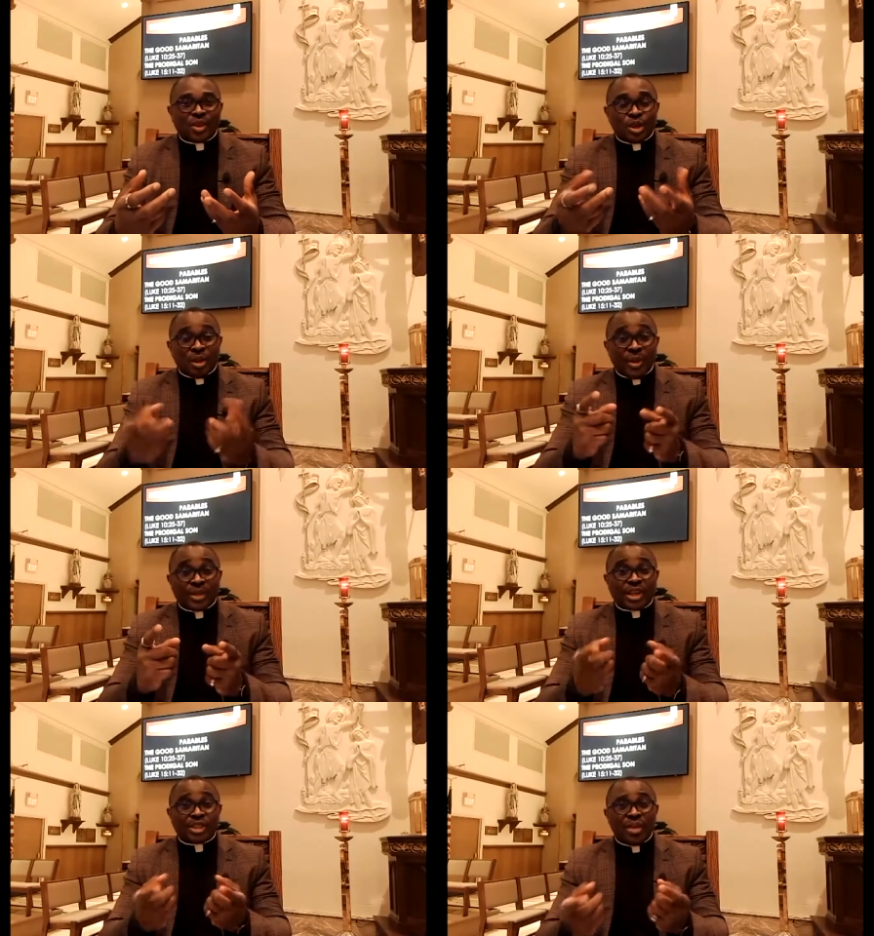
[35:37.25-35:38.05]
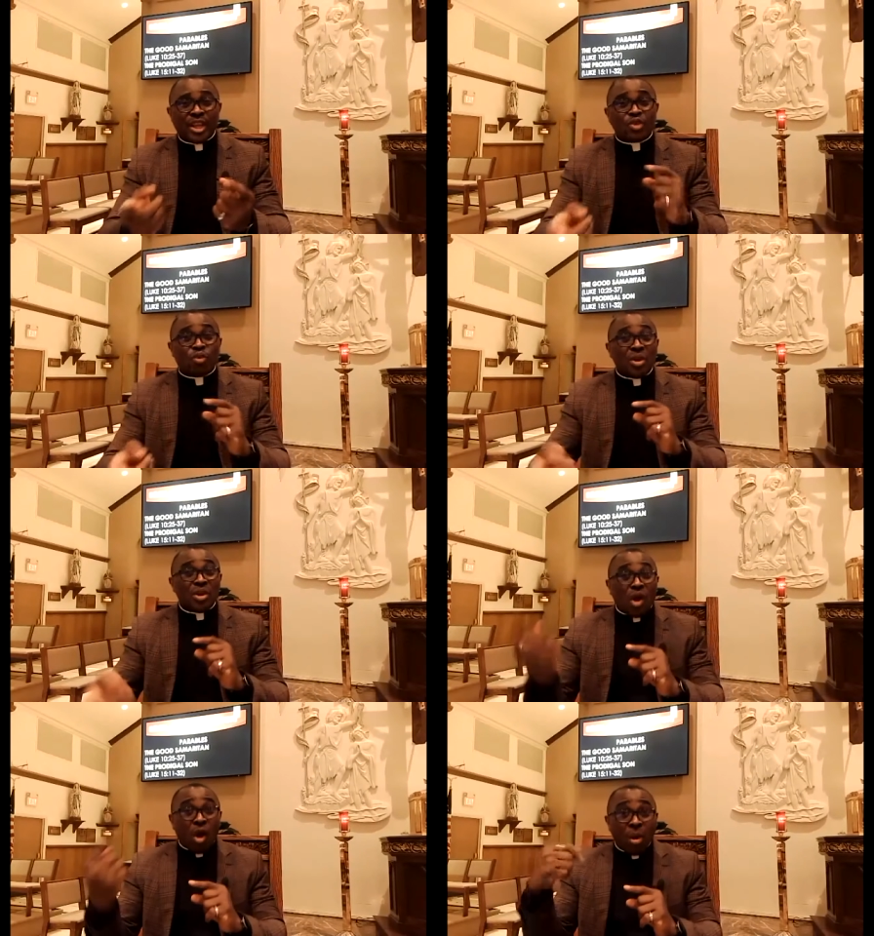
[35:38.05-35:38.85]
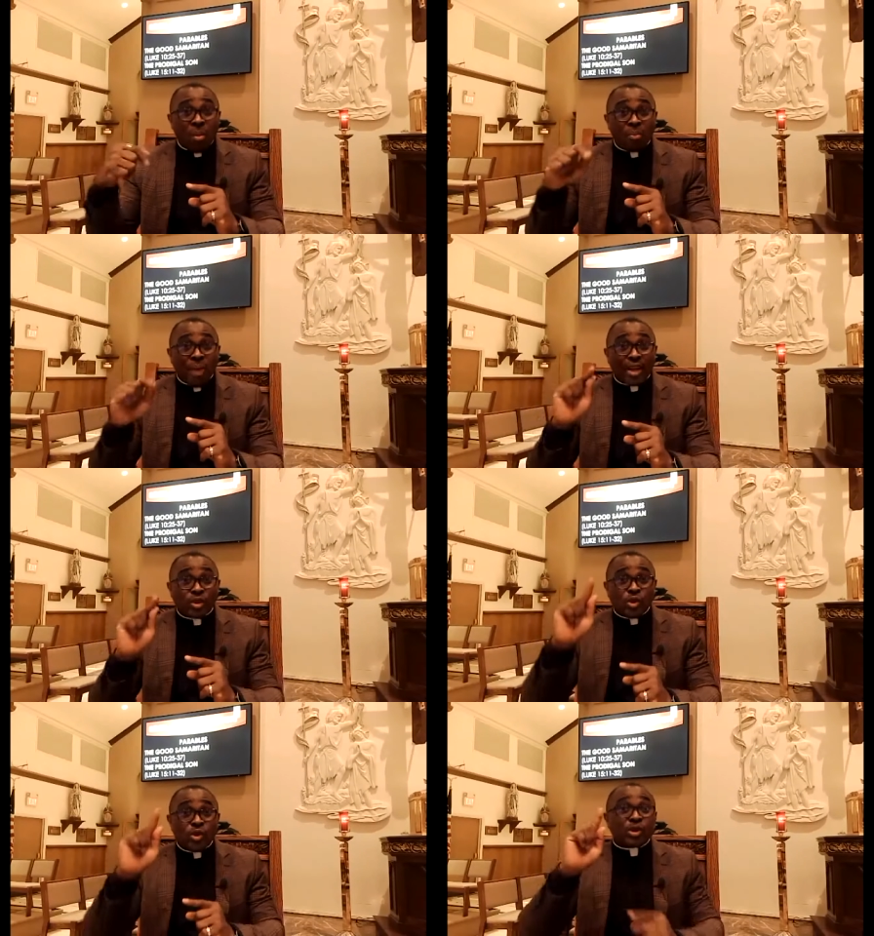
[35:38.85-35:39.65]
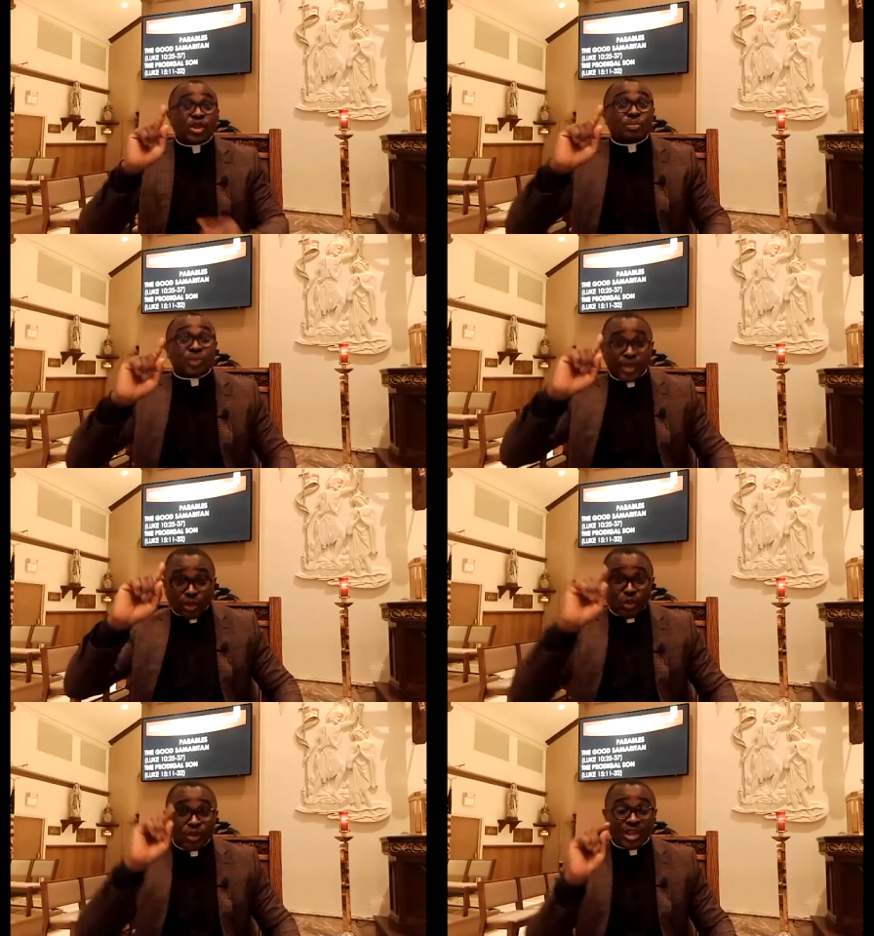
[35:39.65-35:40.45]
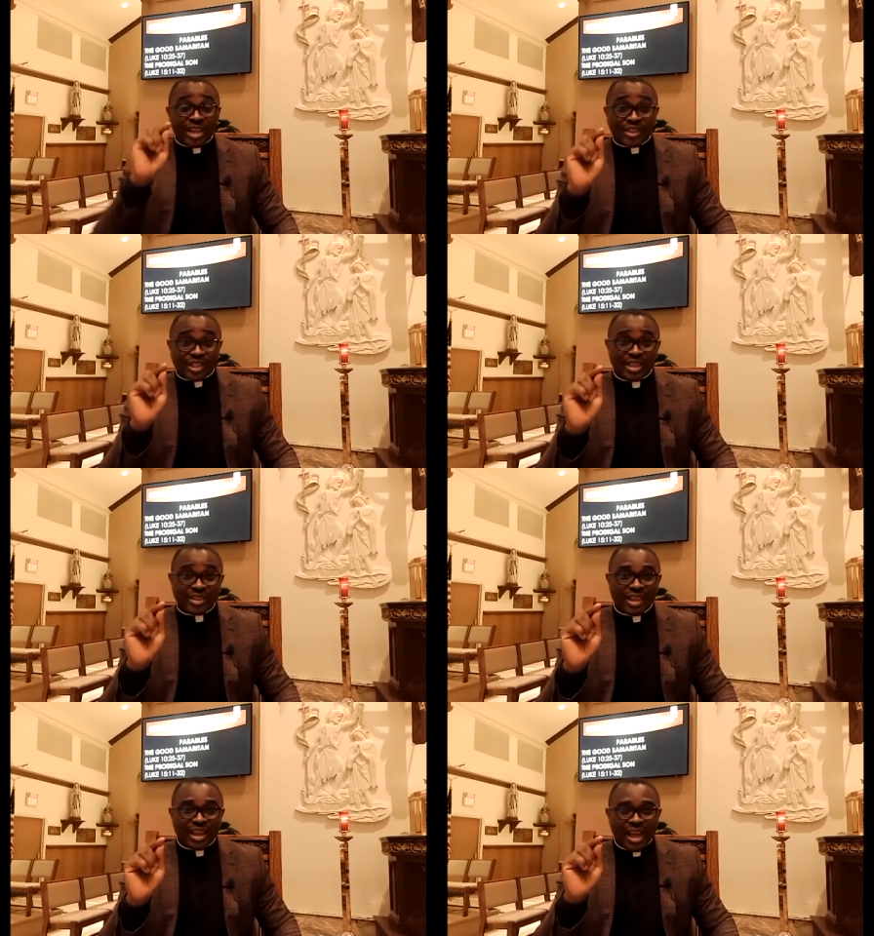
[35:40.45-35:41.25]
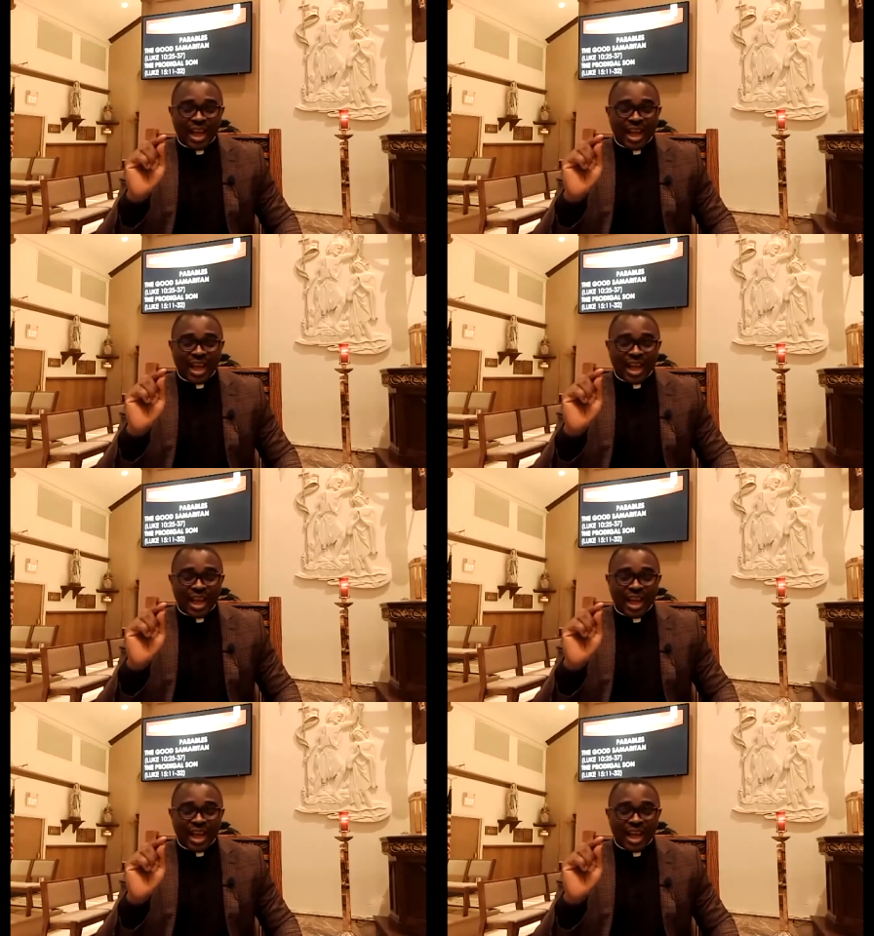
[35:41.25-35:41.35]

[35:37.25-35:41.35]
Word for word: Repentance means when you come back to your spiritual senses.